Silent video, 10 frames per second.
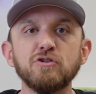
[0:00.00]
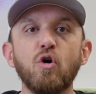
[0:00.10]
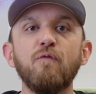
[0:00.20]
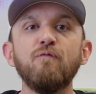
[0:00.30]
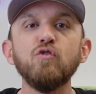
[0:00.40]

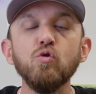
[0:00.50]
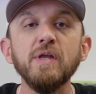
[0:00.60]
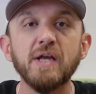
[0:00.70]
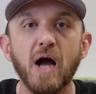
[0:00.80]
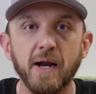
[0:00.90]
So fuel
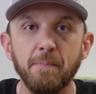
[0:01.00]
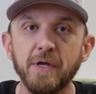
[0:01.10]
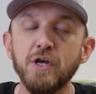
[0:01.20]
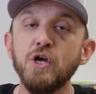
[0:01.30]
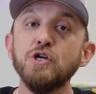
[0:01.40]

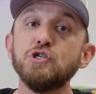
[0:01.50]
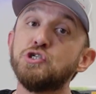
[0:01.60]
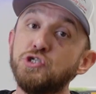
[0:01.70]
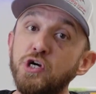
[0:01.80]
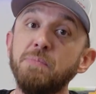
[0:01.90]
economy
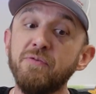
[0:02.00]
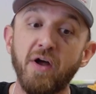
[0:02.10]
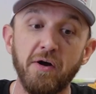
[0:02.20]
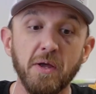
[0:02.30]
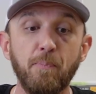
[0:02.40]
should be
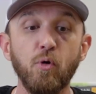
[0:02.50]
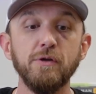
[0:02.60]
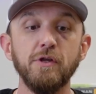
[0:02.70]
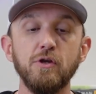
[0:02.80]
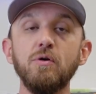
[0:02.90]
very important
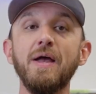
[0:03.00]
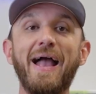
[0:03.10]
to you,